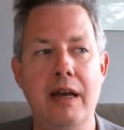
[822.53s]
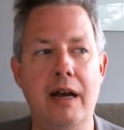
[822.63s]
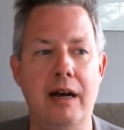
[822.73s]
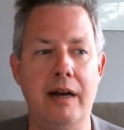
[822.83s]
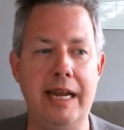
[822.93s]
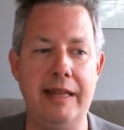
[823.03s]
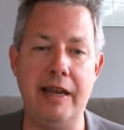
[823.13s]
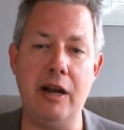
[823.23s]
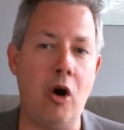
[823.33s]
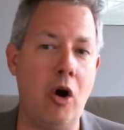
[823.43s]
And
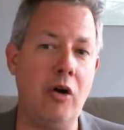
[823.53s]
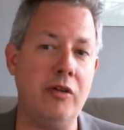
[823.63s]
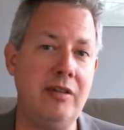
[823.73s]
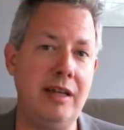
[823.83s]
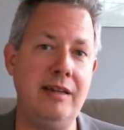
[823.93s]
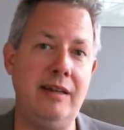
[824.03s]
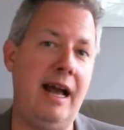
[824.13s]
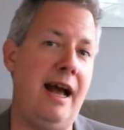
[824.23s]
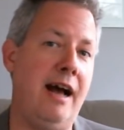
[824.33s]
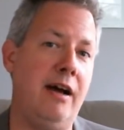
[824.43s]
they all tend to
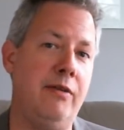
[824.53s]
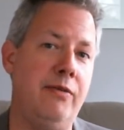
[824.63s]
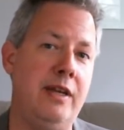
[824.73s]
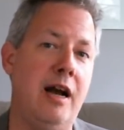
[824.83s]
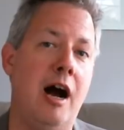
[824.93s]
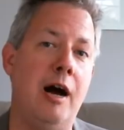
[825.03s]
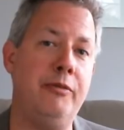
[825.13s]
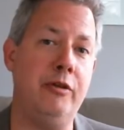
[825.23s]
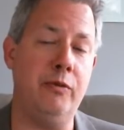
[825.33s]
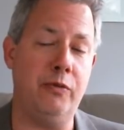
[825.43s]
have the
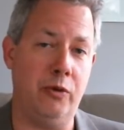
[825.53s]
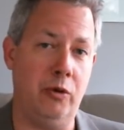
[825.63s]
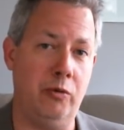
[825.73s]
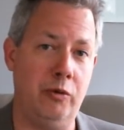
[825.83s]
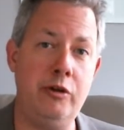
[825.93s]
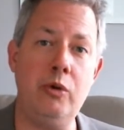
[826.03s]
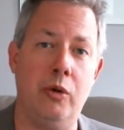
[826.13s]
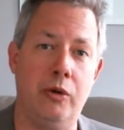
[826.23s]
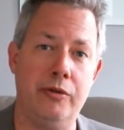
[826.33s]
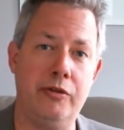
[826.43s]
option for
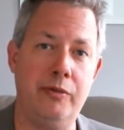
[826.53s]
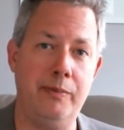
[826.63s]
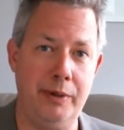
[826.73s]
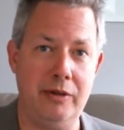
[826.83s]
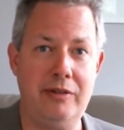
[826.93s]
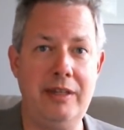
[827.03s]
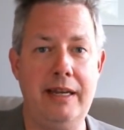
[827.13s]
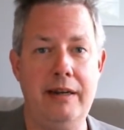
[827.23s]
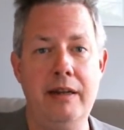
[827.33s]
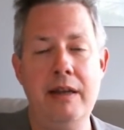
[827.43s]
renewals built
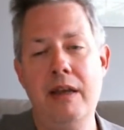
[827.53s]
in.